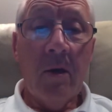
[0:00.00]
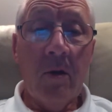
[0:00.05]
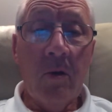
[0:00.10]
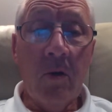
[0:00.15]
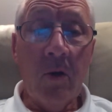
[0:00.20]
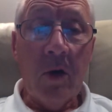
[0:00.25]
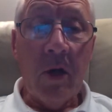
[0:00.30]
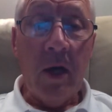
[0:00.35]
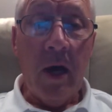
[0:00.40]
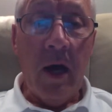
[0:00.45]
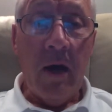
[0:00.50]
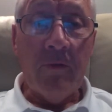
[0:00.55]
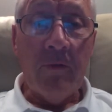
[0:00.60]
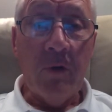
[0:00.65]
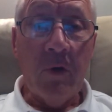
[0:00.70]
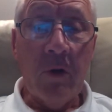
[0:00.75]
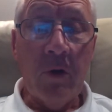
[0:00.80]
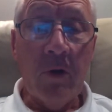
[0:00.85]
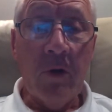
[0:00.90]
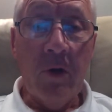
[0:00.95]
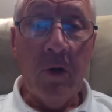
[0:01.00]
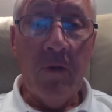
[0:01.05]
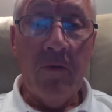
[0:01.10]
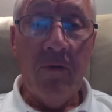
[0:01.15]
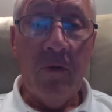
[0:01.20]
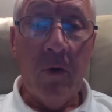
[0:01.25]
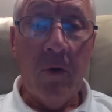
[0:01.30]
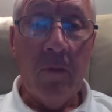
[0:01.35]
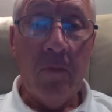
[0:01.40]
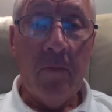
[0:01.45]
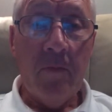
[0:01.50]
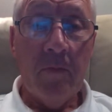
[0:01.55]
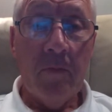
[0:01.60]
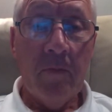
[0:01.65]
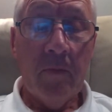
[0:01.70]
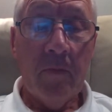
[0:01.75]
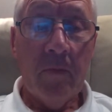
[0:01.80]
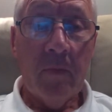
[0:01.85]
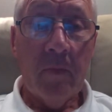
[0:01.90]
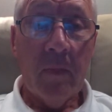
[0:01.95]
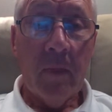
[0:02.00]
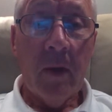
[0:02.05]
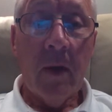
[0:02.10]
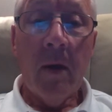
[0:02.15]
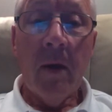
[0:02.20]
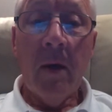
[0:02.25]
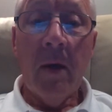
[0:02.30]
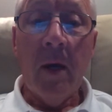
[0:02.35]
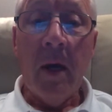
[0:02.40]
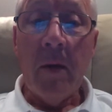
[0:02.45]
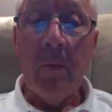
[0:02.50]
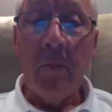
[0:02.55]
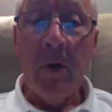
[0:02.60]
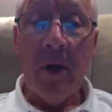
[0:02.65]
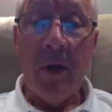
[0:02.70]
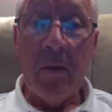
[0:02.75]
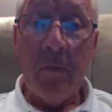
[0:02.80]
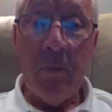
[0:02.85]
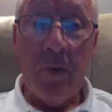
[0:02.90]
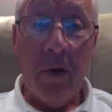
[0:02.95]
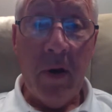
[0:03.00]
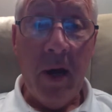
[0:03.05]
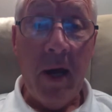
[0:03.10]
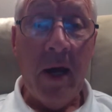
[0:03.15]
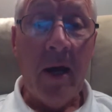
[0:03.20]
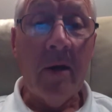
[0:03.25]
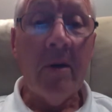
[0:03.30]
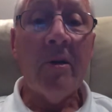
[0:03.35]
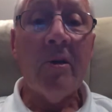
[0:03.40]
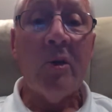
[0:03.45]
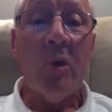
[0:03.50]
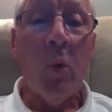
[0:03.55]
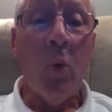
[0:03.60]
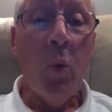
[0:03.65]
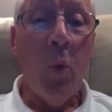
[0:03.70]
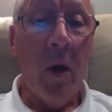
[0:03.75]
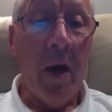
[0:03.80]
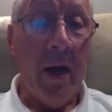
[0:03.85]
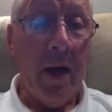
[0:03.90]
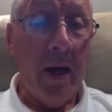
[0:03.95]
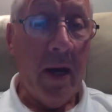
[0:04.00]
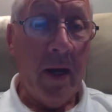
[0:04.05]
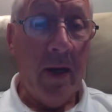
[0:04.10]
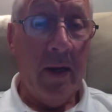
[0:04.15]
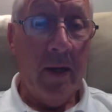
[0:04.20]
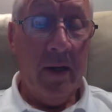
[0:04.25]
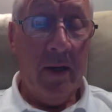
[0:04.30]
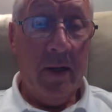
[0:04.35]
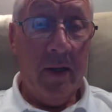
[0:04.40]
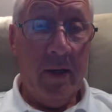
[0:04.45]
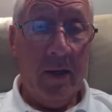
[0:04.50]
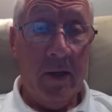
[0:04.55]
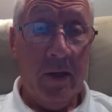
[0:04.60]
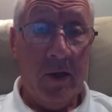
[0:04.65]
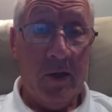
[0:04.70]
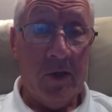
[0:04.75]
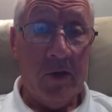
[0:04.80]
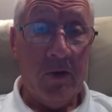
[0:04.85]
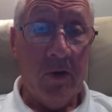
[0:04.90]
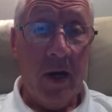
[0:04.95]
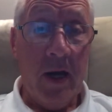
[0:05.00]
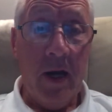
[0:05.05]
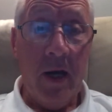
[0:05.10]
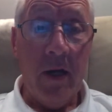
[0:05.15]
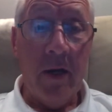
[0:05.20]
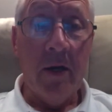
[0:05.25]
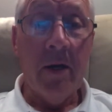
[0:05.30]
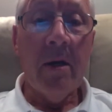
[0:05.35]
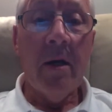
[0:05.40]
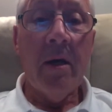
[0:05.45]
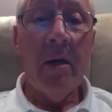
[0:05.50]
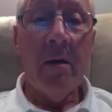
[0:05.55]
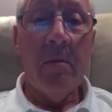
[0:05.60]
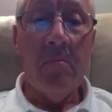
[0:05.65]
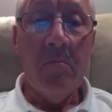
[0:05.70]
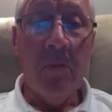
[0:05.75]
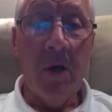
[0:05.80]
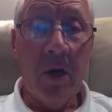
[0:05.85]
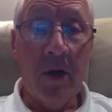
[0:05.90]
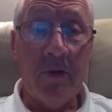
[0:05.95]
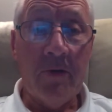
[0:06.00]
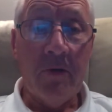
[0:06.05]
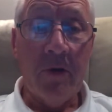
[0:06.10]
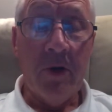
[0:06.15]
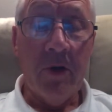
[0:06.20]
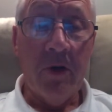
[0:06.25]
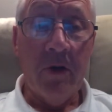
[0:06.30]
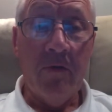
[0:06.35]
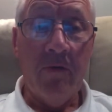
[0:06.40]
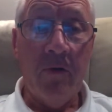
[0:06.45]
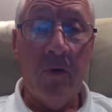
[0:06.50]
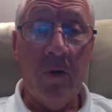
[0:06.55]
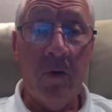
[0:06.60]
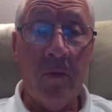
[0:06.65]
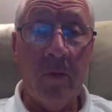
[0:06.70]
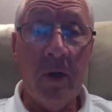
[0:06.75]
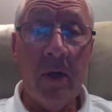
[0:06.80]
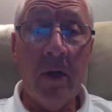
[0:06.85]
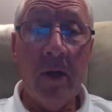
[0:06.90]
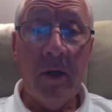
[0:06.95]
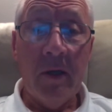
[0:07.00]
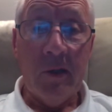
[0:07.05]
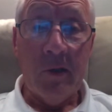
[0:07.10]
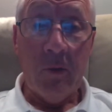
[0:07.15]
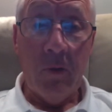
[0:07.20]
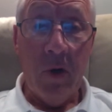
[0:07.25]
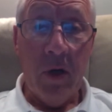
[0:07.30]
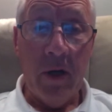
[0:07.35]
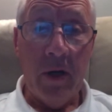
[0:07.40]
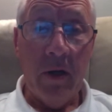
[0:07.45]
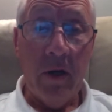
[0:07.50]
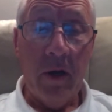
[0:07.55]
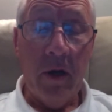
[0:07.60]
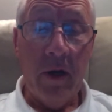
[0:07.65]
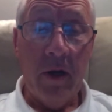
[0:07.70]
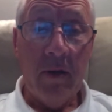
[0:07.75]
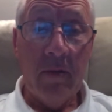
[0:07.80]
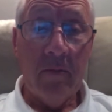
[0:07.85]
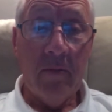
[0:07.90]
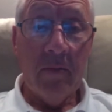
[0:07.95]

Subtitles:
Looking after your uniform and being proud to wear an Australian military uniform is quite an honour,